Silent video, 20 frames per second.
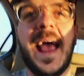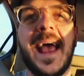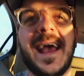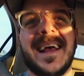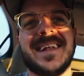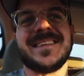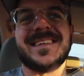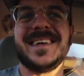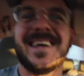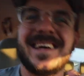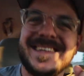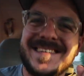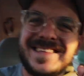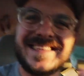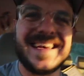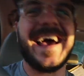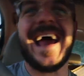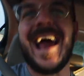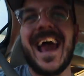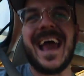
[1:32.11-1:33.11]
and
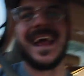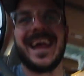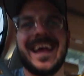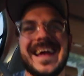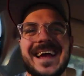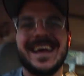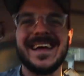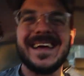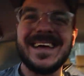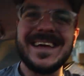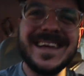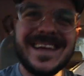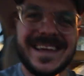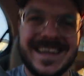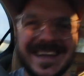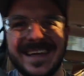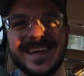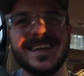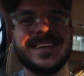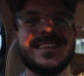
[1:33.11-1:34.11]
today
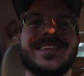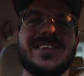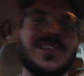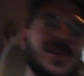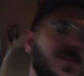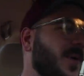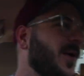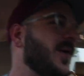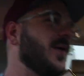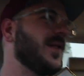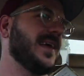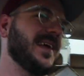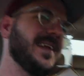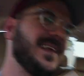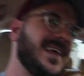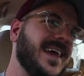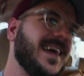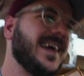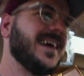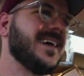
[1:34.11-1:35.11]
is Chipotle
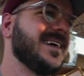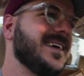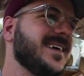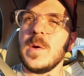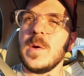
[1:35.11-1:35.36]
day.